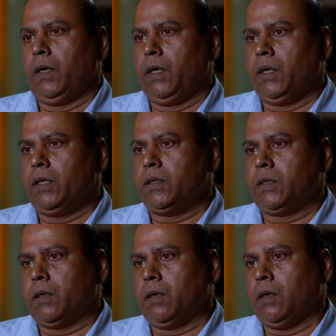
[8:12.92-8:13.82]
it
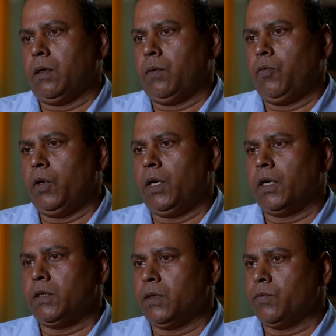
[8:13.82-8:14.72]
is uh, fuel
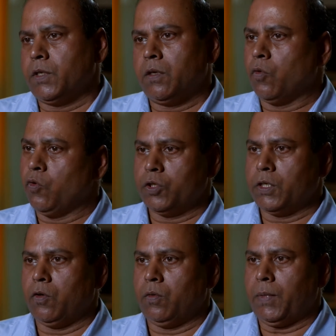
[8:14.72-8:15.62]
consumption goes
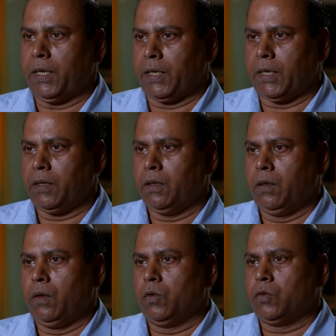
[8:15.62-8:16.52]
down by that.
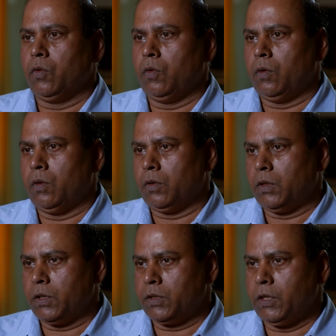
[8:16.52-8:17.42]
So,
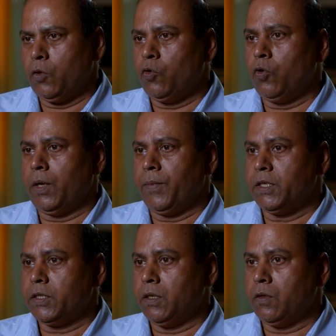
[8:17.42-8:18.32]
the C O two
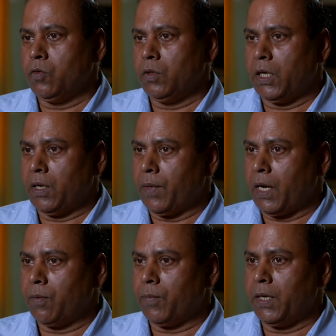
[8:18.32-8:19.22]
emission to the
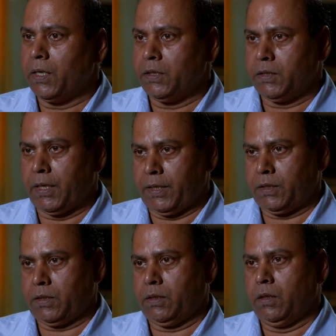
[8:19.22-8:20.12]
environment is
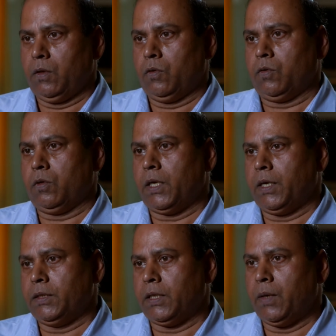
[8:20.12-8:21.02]
less. So, that
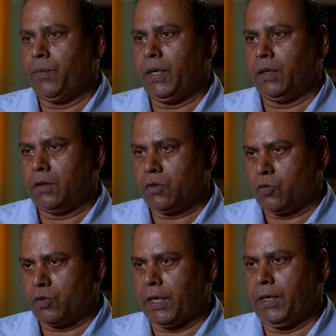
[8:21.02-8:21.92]
is helping the
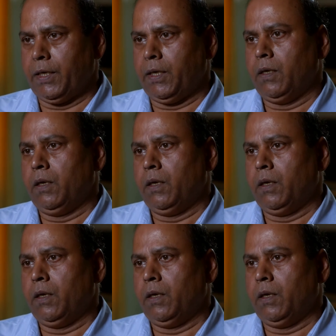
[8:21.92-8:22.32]
society.